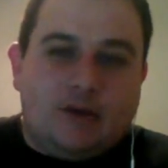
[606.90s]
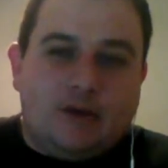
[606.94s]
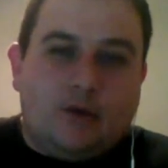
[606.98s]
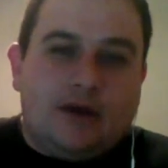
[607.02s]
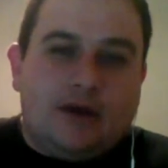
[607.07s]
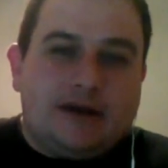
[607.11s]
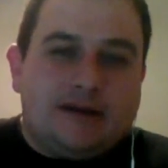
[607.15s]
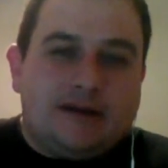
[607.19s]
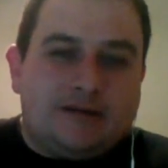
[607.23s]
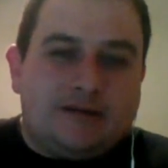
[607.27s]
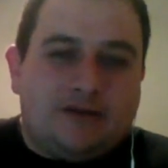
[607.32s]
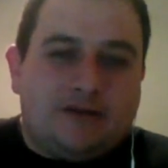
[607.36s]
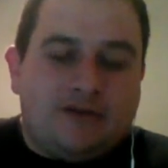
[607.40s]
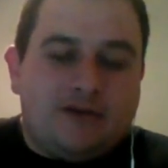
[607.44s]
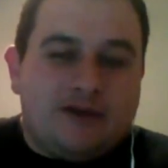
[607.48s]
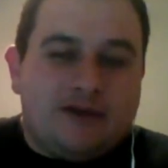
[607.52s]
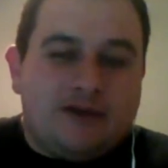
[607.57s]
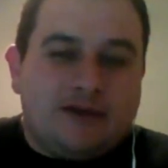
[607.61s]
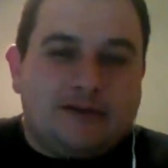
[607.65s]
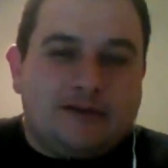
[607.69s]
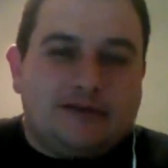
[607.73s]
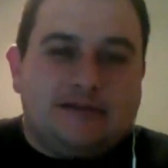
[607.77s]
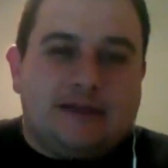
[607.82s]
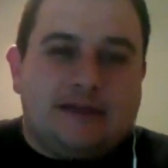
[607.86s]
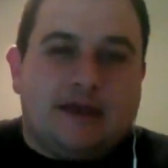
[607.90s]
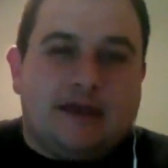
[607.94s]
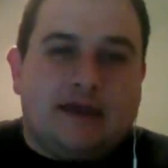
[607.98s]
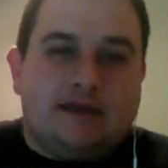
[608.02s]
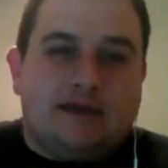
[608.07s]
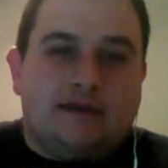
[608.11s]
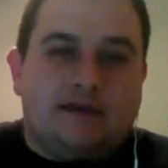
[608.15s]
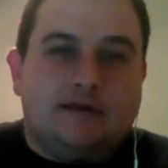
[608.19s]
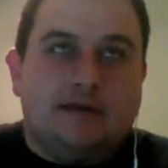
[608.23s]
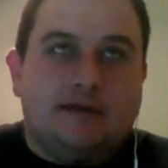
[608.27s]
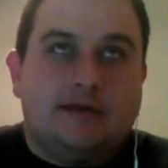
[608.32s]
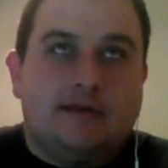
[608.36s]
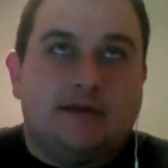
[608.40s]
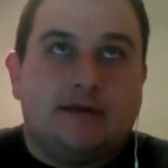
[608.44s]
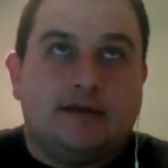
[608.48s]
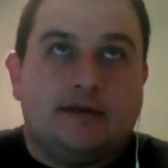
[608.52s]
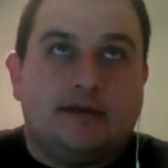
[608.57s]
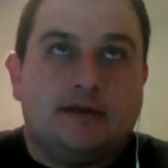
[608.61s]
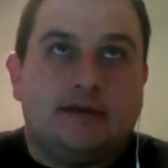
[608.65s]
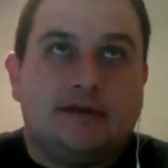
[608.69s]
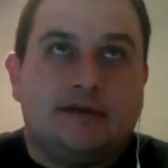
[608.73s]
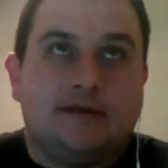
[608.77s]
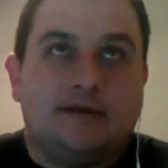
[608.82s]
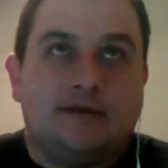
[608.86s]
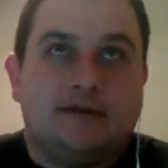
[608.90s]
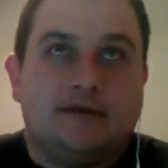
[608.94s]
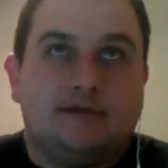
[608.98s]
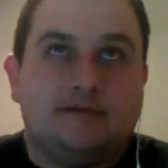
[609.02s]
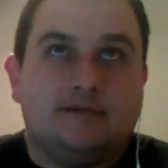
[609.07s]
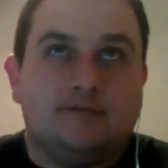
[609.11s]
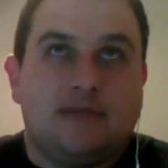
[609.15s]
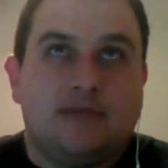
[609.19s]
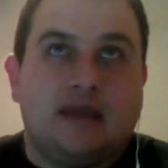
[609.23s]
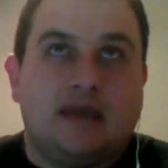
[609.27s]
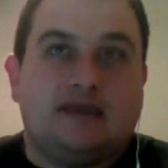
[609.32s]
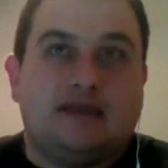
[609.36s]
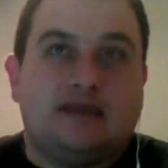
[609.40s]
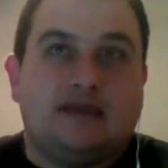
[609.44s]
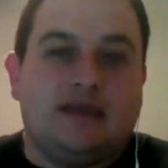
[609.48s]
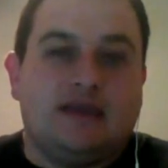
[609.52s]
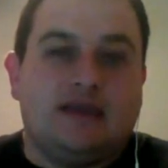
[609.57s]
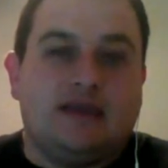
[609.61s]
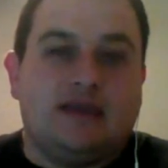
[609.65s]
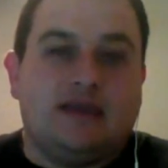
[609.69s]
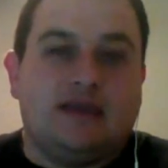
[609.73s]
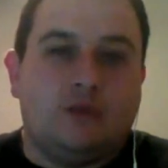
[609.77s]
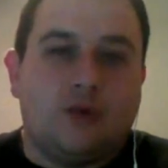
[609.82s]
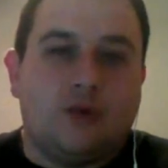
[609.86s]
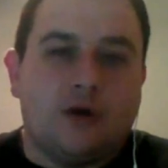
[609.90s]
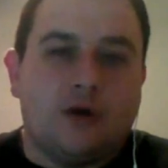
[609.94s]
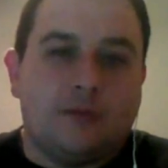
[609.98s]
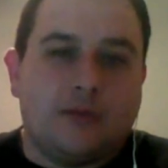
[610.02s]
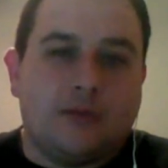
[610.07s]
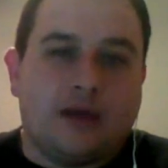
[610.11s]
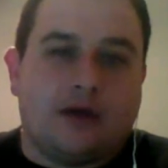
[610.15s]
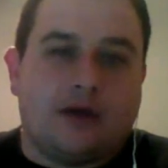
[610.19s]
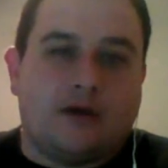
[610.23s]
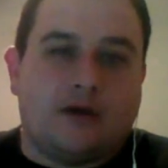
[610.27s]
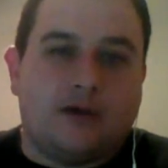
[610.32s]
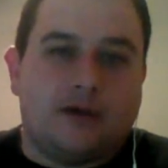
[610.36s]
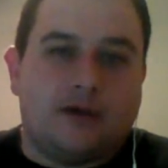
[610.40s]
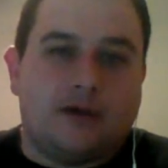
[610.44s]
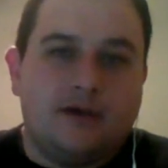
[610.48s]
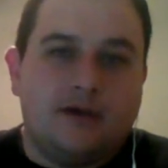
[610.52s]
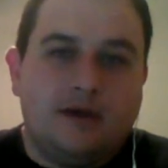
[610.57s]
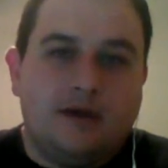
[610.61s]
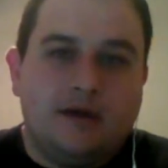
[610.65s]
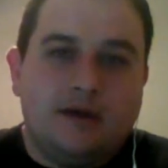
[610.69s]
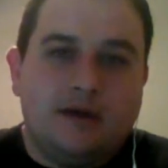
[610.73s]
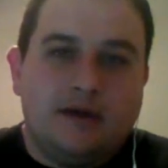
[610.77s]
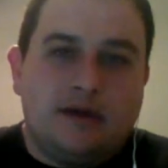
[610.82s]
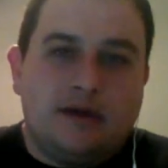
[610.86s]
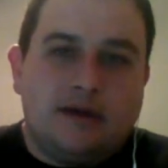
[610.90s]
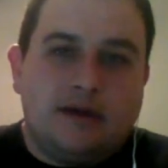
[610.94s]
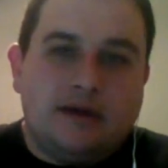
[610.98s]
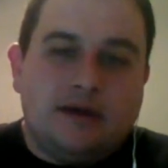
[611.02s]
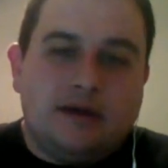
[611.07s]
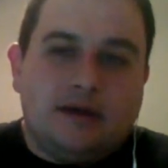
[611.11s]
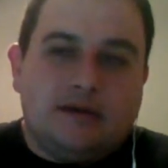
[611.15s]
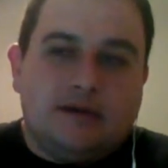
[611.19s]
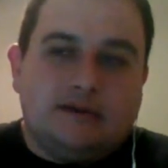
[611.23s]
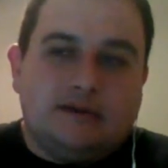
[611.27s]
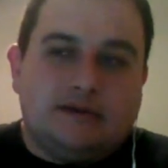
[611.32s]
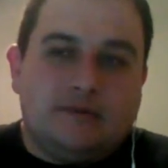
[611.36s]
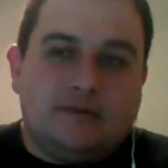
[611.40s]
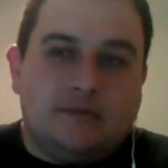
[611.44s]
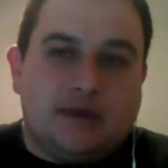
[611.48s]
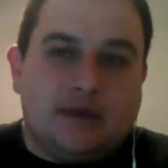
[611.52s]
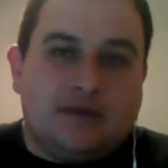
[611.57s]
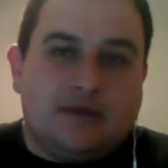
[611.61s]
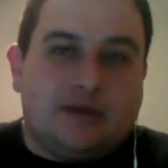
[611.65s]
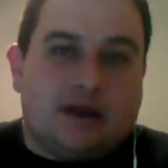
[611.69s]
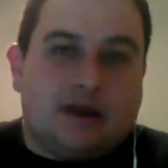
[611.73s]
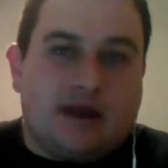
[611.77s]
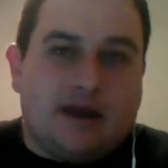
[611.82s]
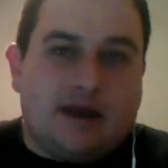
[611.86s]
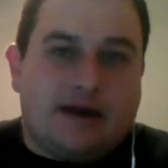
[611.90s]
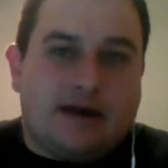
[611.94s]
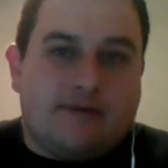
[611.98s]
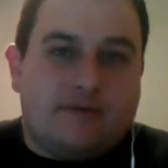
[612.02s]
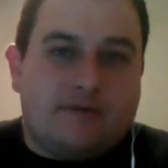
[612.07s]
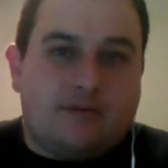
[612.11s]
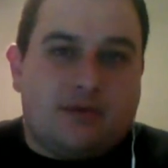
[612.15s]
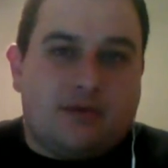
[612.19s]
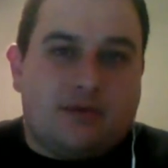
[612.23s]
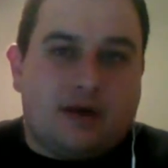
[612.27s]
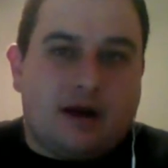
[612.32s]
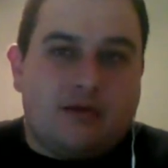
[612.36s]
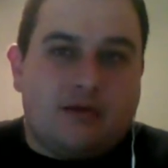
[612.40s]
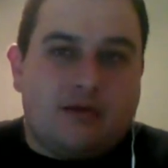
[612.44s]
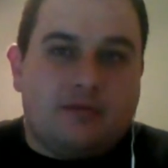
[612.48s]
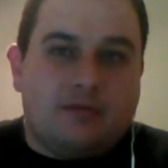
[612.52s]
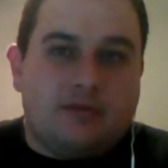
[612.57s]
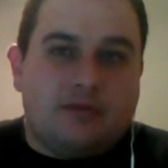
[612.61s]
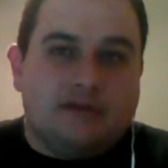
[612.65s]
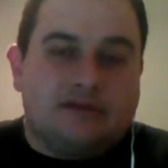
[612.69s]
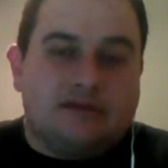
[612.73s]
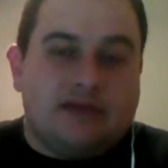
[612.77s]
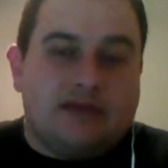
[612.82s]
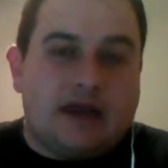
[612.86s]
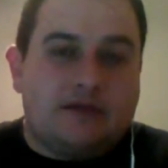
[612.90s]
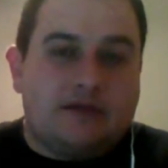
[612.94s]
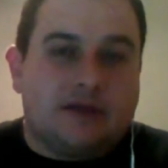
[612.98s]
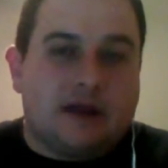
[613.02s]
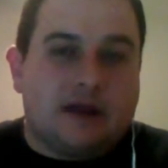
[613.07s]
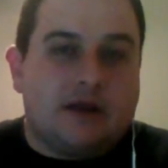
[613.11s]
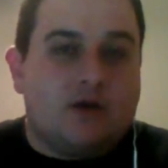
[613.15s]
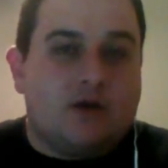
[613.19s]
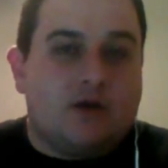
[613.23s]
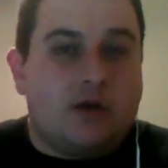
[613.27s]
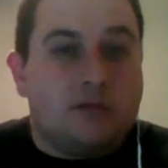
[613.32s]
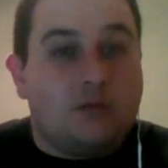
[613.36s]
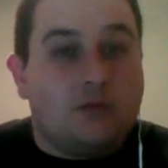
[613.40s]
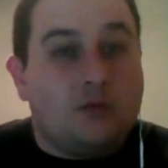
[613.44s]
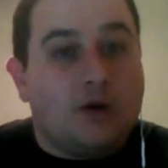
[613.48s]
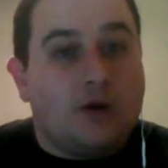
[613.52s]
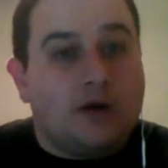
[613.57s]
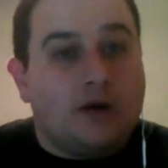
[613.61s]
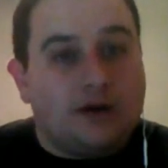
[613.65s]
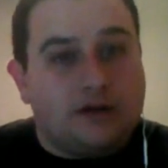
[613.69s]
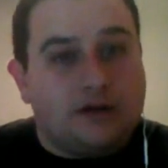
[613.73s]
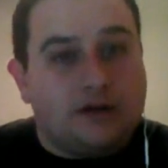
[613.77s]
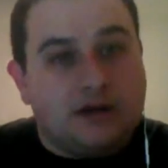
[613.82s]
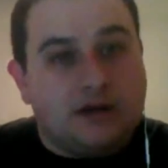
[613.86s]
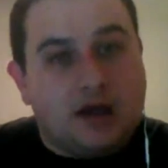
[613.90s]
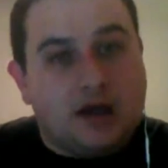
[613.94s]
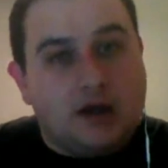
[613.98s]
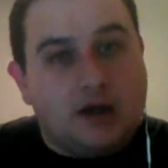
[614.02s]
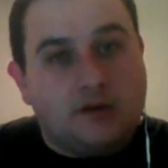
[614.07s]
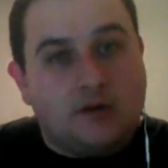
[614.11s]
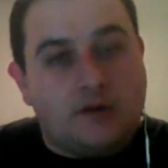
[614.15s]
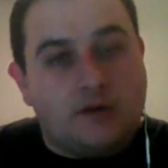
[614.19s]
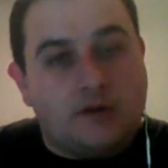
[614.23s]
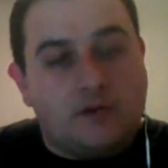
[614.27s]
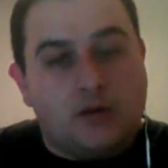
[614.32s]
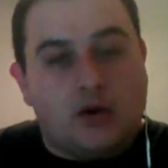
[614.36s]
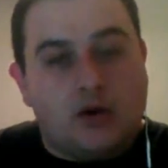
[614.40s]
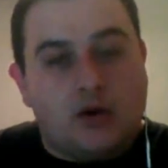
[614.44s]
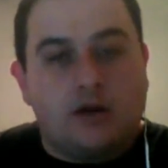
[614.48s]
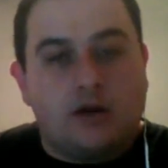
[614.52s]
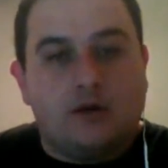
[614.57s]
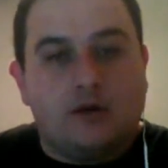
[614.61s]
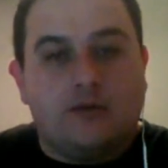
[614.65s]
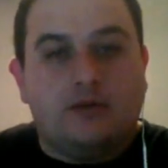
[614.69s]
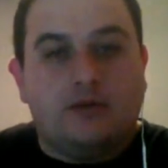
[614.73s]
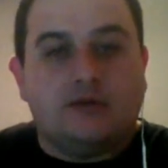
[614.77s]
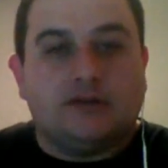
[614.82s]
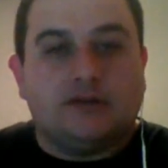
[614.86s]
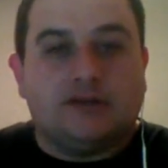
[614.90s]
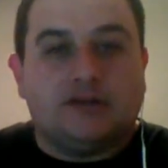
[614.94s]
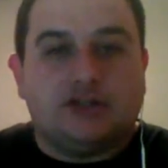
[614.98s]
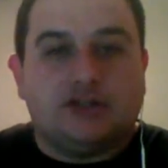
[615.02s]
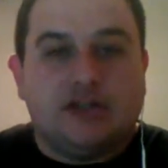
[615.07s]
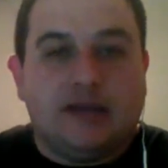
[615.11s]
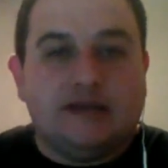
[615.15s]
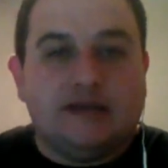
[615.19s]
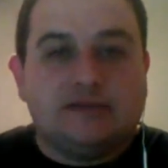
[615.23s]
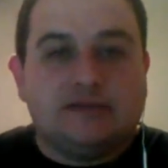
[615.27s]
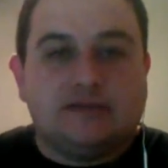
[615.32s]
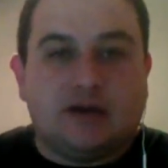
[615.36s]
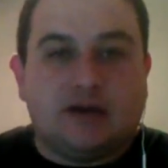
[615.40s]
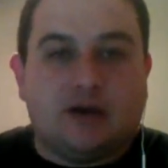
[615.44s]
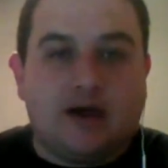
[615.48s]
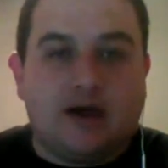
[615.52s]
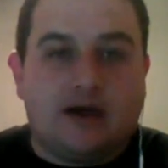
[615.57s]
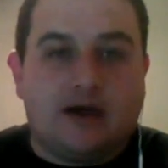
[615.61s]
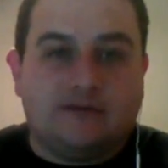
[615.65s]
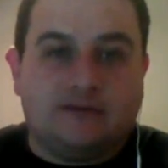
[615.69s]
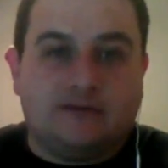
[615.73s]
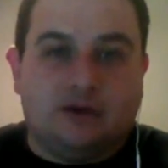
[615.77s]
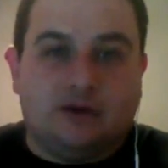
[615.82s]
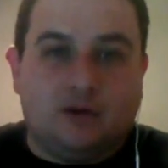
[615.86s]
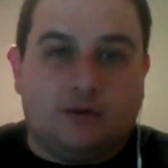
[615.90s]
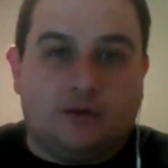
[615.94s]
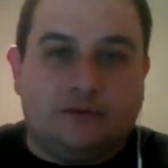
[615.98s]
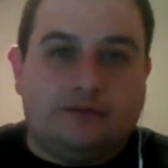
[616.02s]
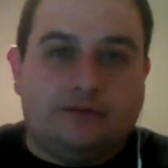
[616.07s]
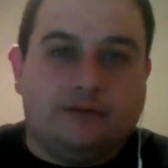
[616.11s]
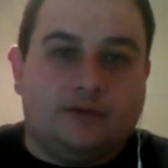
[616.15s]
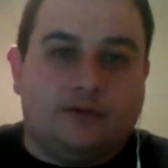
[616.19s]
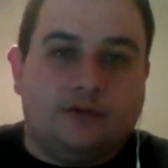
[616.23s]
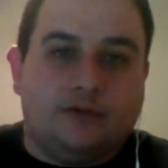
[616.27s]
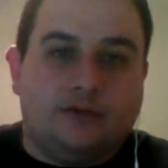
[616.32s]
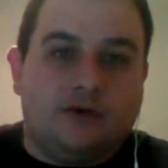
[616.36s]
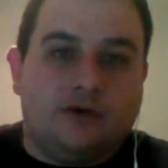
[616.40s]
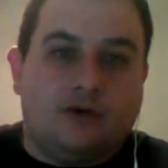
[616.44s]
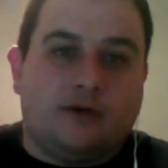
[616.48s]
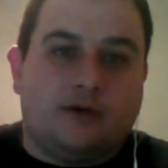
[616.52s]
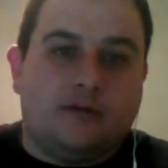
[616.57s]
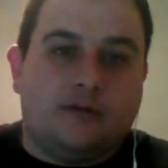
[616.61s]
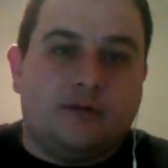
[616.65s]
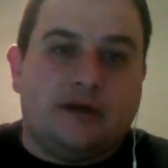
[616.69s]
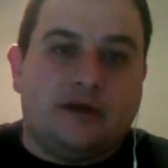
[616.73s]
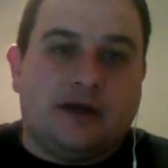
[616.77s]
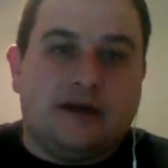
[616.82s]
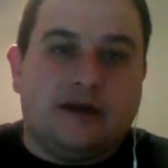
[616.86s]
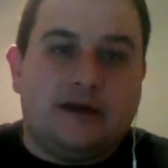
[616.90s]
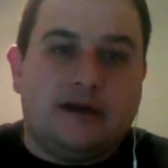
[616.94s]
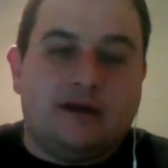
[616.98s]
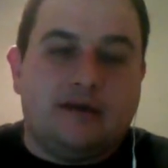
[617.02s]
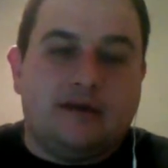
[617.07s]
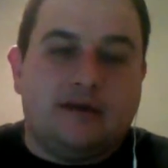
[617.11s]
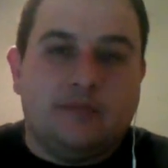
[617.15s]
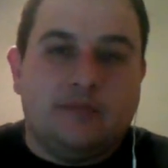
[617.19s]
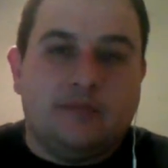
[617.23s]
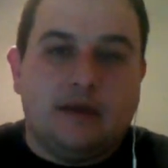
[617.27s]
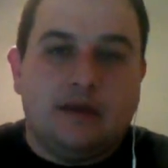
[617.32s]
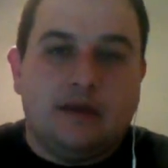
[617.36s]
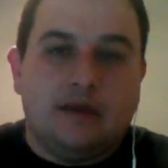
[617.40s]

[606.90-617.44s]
of the things that makes it even more apparent to me that I have a problem is now that I know I'm going to the doctor tomorrow, there's a chance that I'll have to go into a low carb diet